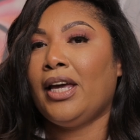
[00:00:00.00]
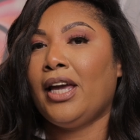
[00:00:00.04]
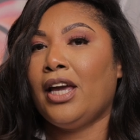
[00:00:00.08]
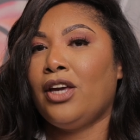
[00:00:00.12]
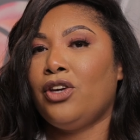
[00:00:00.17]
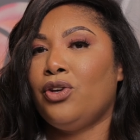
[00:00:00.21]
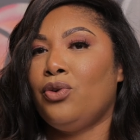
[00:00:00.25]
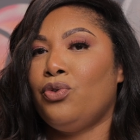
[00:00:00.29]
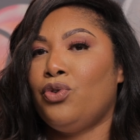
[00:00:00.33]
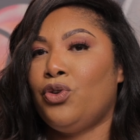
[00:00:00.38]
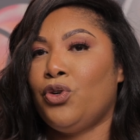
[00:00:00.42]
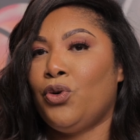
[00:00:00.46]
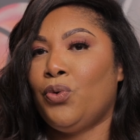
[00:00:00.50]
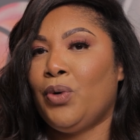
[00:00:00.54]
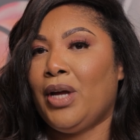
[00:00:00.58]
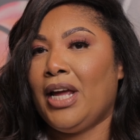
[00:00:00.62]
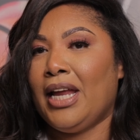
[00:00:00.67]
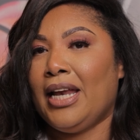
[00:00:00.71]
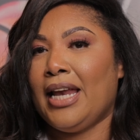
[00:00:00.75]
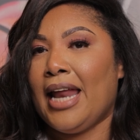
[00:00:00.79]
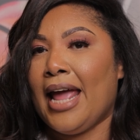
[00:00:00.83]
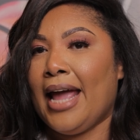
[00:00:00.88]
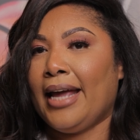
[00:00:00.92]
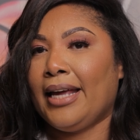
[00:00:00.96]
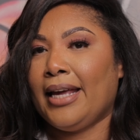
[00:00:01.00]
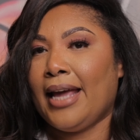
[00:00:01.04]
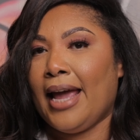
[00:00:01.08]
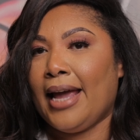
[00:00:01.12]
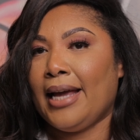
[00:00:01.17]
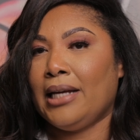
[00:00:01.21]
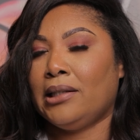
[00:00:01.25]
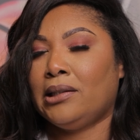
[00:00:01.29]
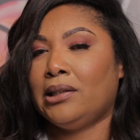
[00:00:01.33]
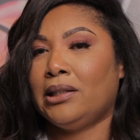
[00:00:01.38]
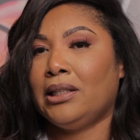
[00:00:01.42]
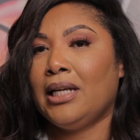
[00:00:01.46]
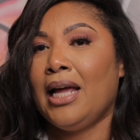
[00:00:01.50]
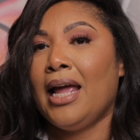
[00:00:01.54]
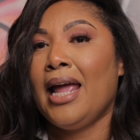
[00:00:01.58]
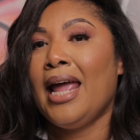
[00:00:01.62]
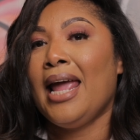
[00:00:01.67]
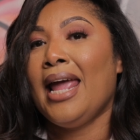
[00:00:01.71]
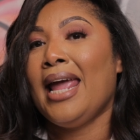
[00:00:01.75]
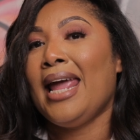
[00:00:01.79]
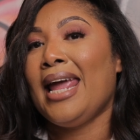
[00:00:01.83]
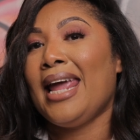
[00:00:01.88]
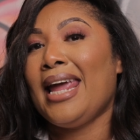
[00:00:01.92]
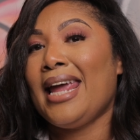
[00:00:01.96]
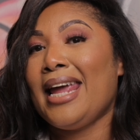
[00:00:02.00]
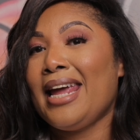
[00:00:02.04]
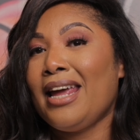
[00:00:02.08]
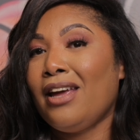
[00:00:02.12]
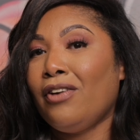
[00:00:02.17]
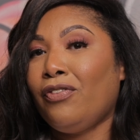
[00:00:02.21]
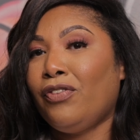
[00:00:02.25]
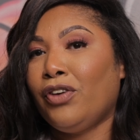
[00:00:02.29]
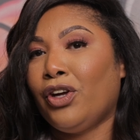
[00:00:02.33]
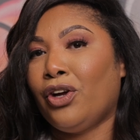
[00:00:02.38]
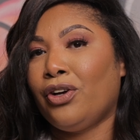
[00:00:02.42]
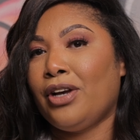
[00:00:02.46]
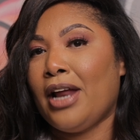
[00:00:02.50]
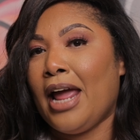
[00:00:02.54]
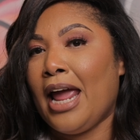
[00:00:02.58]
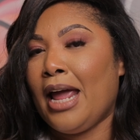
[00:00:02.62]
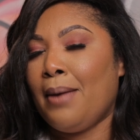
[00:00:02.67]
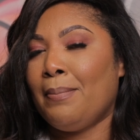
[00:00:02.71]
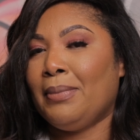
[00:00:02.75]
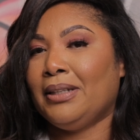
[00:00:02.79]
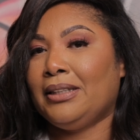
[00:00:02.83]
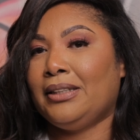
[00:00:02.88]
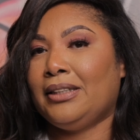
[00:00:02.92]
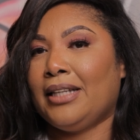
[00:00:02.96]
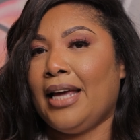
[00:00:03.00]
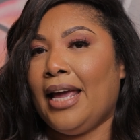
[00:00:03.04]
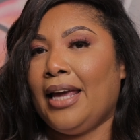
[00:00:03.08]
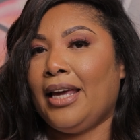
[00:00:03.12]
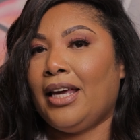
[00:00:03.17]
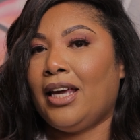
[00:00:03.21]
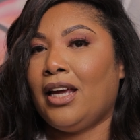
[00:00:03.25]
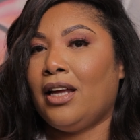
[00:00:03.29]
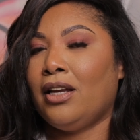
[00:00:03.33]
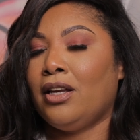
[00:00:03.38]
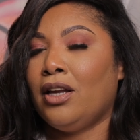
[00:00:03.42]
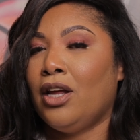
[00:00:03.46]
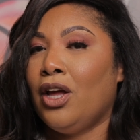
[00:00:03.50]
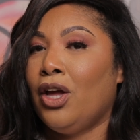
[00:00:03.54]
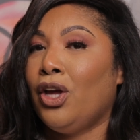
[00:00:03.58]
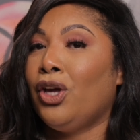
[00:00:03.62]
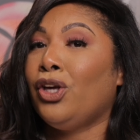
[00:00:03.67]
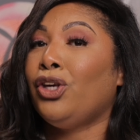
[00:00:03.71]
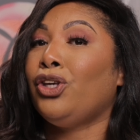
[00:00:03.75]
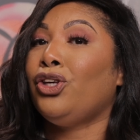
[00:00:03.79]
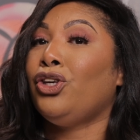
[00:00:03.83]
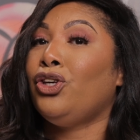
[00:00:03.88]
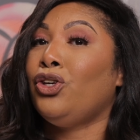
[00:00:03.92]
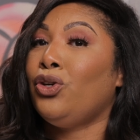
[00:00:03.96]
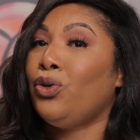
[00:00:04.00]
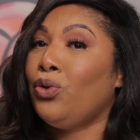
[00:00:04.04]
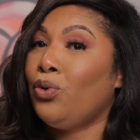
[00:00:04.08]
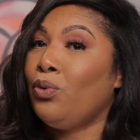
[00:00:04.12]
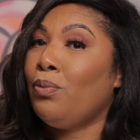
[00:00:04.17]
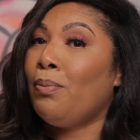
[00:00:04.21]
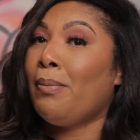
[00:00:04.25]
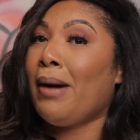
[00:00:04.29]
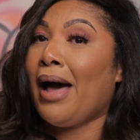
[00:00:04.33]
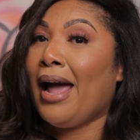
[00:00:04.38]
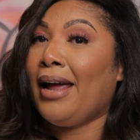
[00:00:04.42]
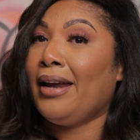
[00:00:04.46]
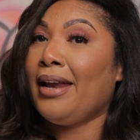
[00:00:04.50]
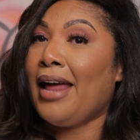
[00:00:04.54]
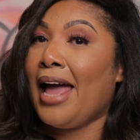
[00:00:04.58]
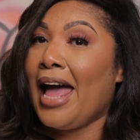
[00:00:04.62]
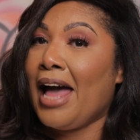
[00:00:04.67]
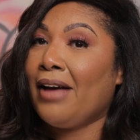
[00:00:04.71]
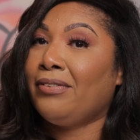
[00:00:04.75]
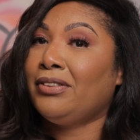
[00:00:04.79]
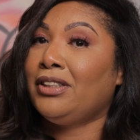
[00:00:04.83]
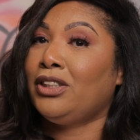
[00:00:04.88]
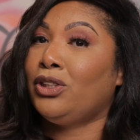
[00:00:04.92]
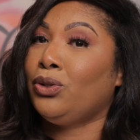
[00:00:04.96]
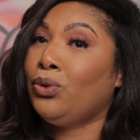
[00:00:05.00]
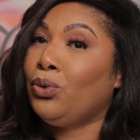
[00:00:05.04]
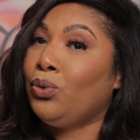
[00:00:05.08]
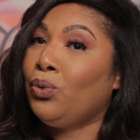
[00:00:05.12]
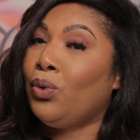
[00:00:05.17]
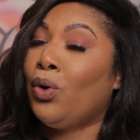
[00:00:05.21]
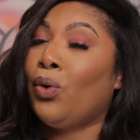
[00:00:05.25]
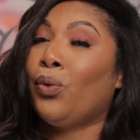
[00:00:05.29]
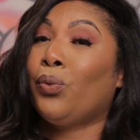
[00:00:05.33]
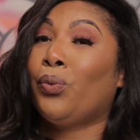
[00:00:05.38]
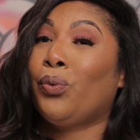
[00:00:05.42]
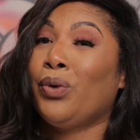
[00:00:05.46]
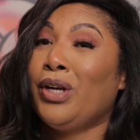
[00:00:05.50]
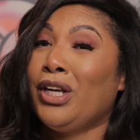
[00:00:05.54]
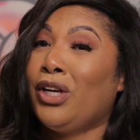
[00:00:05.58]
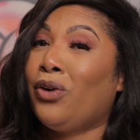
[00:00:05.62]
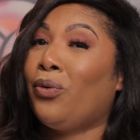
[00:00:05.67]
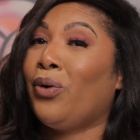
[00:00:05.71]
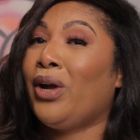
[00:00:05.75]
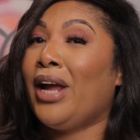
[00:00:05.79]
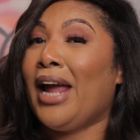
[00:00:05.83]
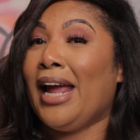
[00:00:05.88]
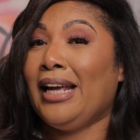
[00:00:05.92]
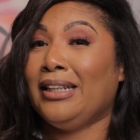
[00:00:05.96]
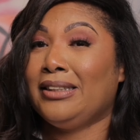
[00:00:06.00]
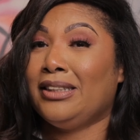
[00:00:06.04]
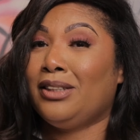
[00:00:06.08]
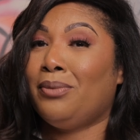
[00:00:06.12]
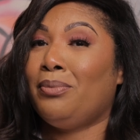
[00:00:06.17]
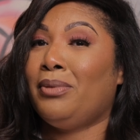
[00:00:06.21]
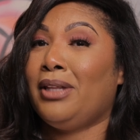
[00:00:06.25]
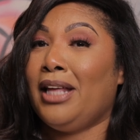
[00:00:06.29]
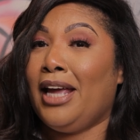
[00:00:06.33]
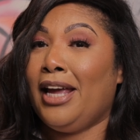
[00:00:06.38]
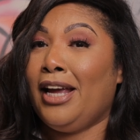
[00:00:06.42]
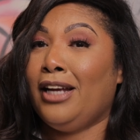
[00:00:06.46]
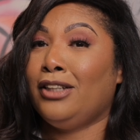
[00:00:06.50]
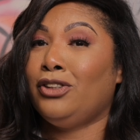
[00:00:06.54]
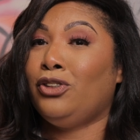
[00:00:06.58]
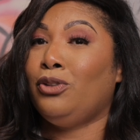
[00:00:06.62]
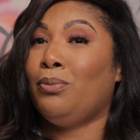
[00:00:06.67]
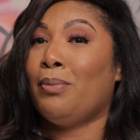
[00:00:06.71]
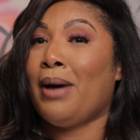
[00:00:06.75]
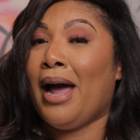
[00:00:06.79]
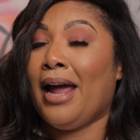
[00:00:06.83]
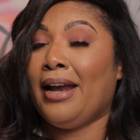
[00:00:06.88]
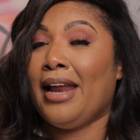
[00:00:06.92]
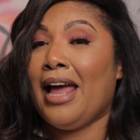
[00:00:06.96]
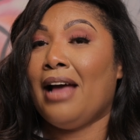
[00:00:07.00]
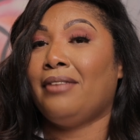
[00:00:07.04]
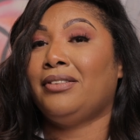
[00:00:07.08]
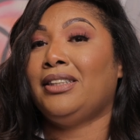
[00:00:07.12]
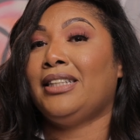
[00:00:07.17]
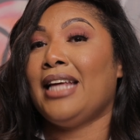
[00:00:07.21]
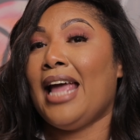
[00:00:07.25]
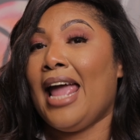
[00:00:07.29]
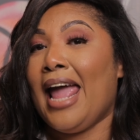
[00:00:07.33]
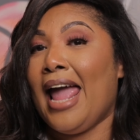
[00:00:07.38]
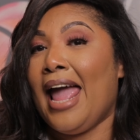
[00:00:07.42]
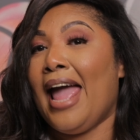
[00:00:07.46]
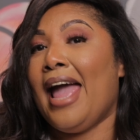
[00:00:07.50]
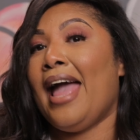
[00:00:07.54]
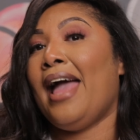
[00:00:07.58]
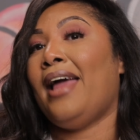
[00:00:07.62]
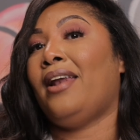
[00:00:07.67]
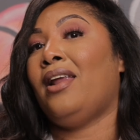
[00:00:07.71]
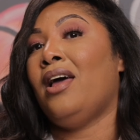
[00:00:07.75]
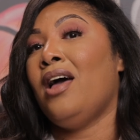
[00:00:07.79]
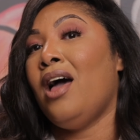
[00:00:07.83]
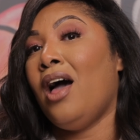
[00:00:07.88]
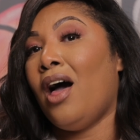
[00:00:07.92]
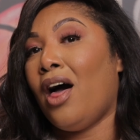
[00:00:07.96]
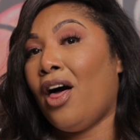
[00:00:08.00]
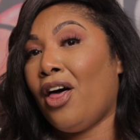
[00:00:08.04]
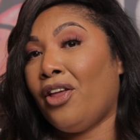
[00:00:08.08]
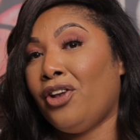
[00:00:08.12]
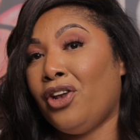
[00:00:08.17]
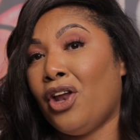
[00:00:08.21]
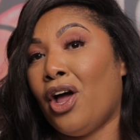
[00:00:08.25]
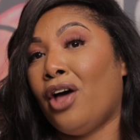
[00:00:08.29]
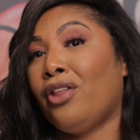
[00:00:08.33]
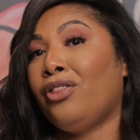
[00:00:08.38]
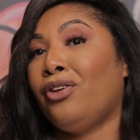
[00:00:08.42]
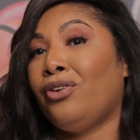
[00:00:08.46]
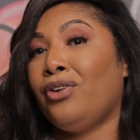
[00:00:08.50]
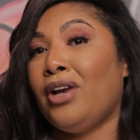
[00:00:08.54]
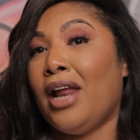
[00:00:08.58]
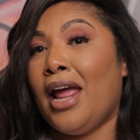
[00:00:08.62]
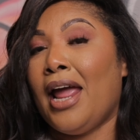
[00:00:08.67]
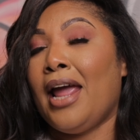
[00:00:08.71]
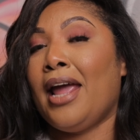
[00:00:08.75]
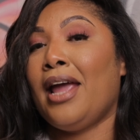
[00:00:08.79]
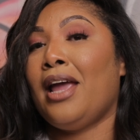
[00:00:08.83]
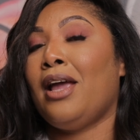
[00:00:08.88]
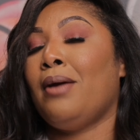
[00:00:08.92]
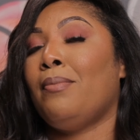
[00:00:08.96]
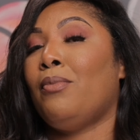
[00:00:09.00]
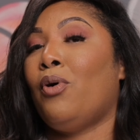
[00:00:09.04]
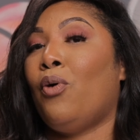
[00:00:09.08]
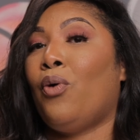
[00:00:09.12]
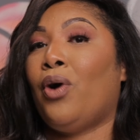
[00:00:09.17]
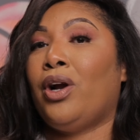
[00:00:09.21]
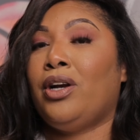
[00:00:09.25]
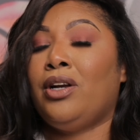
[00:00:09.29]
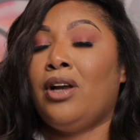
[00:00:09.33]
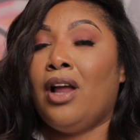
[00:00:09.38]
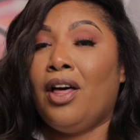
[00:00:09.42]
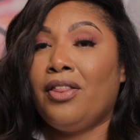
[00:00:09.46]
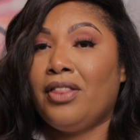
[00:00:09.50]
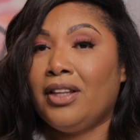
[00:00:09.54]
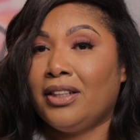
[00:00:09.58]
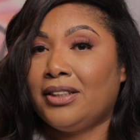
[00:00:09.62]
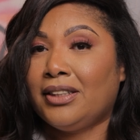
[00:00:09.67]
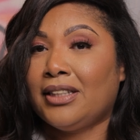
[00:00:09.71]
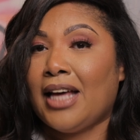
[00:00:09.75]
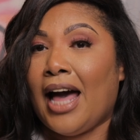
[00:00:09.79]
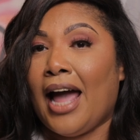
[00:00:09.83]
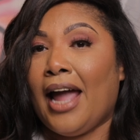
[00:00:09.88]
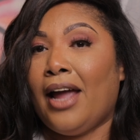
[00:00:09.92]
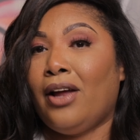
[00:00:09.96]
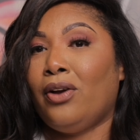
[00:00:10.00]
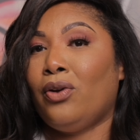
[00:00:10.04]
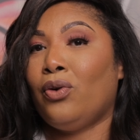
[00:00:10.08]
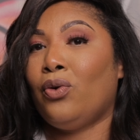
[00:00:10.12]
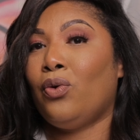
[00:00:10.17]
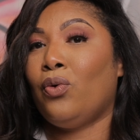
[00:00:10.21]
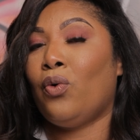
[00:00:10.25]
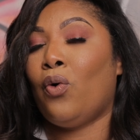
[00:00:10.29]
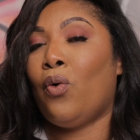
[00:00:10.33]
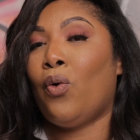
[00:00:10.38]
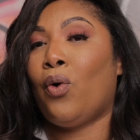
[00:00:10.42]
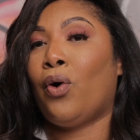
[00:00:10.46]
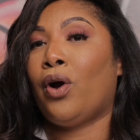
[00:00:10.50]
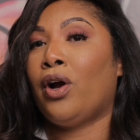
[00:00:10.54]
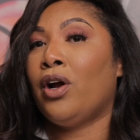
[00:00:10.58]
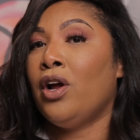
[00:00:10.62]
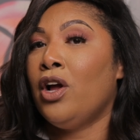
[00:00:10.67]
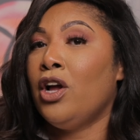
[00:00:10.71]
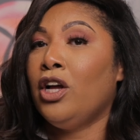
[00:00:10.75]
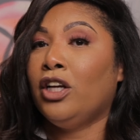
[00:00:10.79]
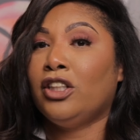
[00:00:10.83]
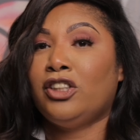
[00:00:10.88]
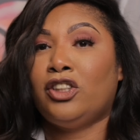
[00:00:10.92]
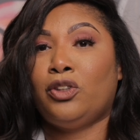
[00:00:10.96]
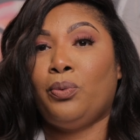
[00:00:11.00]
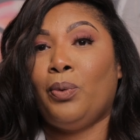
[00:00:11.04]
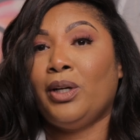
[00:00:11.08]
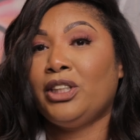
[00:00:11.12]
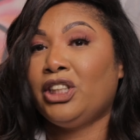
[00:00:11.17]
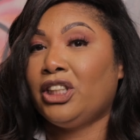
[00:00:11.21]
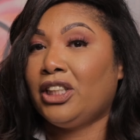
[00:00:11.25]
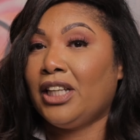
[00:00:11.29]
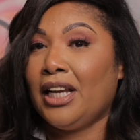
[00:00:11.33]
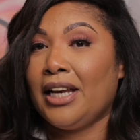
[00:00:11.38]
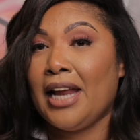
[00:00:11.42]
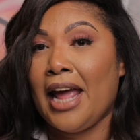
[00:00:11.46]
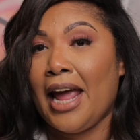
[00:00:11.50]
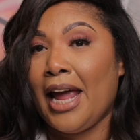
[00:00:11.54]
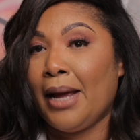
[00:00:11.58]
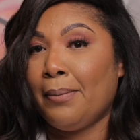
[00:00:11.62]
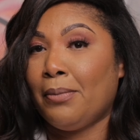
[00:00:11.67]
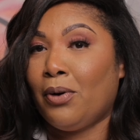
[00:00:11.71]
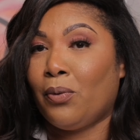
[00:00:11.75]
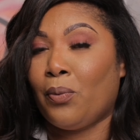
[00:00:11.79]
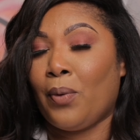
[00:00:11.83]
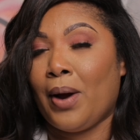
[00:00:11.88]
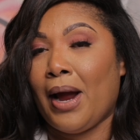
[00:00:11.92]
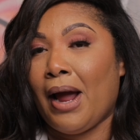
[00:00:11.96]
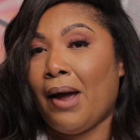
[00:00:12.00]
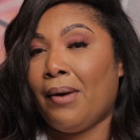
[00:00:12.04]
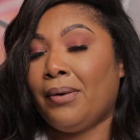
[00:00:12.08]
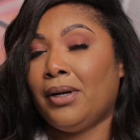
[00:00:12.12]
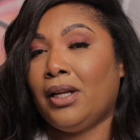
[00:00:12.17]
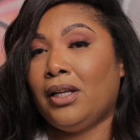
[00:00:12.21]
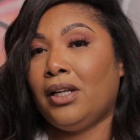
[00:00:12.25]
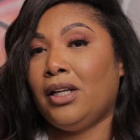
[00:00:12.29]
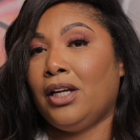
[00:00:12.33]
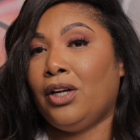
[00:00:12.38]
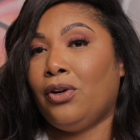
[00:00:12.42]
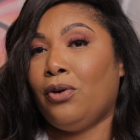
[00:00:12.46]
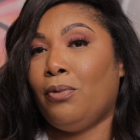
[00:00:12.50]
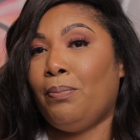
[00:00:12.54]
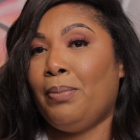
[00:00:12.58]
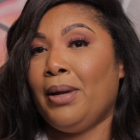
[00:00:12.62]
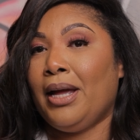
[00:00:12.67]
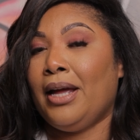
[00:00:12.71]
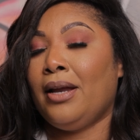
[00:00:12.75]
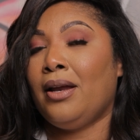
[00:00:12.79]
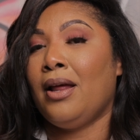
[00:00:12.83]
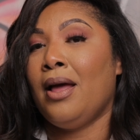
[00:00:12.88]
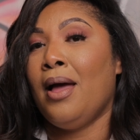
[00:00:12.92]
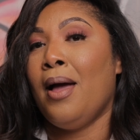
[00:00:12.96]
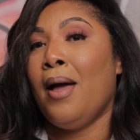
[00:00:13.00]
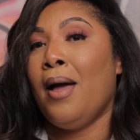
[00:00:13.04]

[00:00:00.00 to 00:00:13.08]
can you do in that case? If your name is taken, you might have to recreate some things. You might have to add another name or another title or switch the name around a little bit,